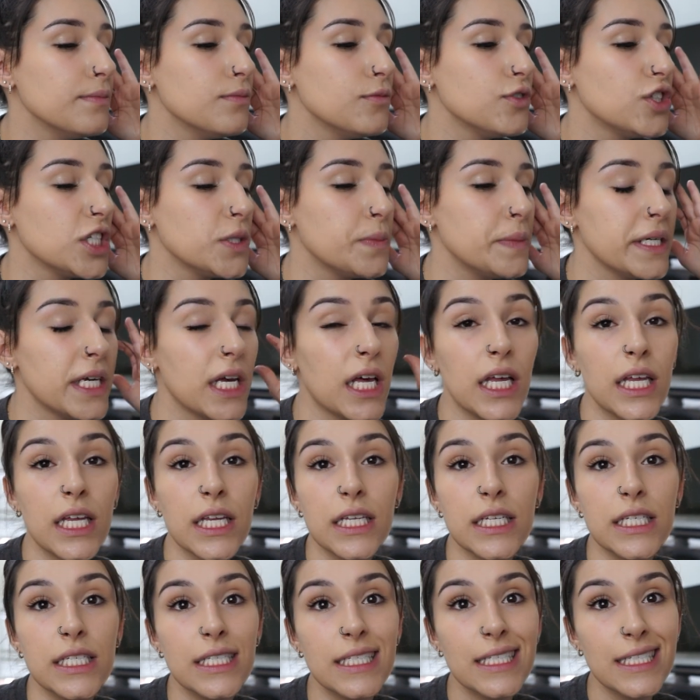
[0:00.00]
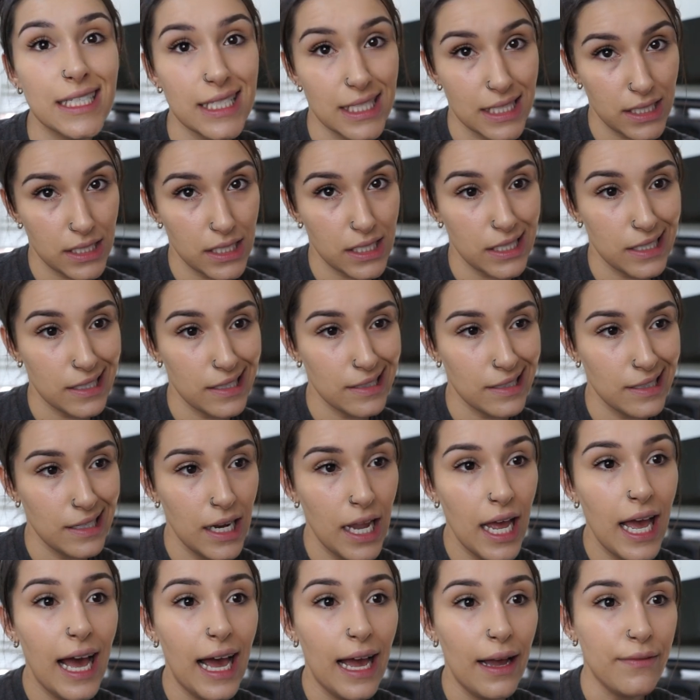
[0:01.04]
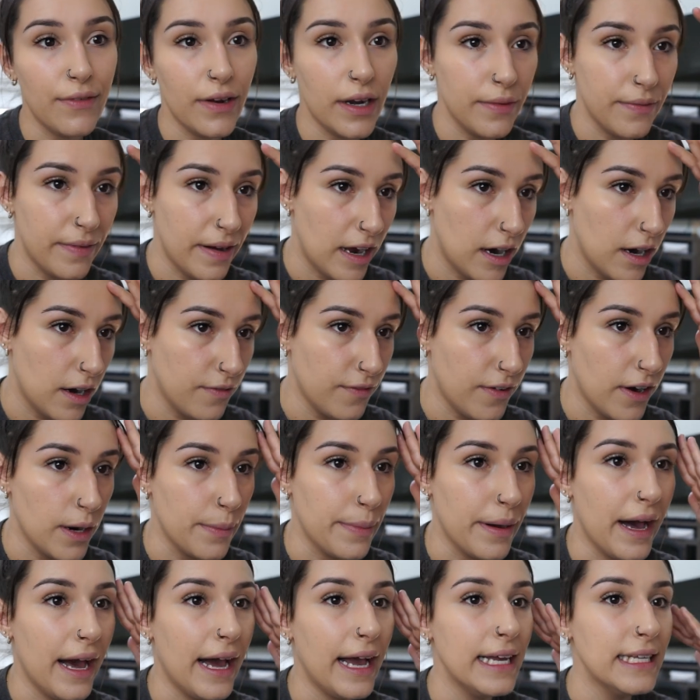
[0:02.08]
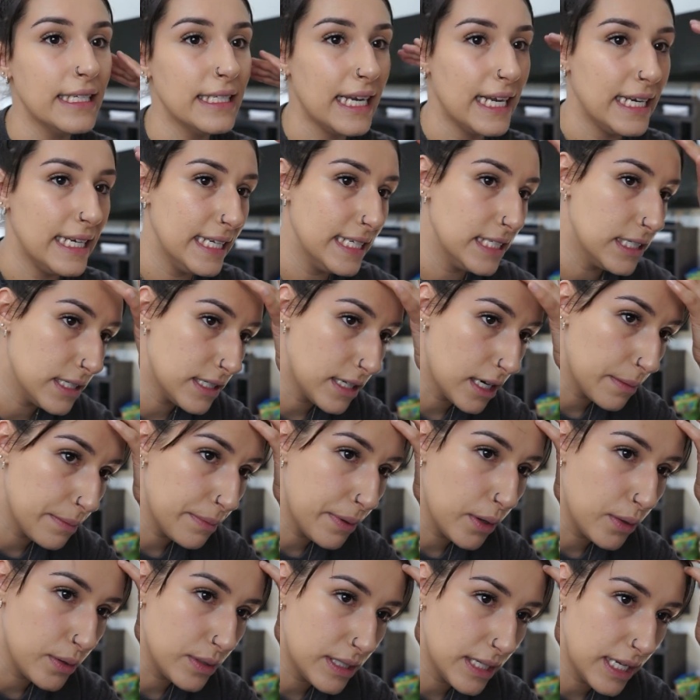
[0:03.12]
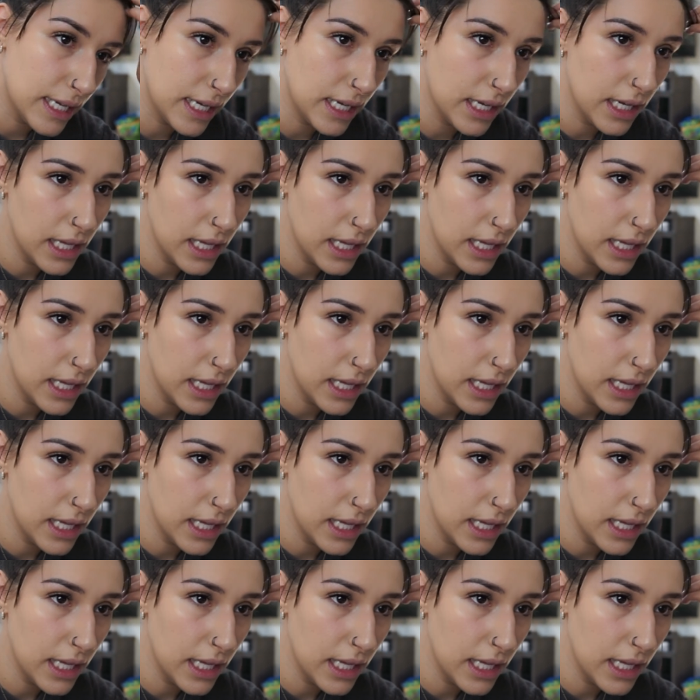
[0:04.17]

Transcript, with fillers: just because I'm very far behind and I need to start posting.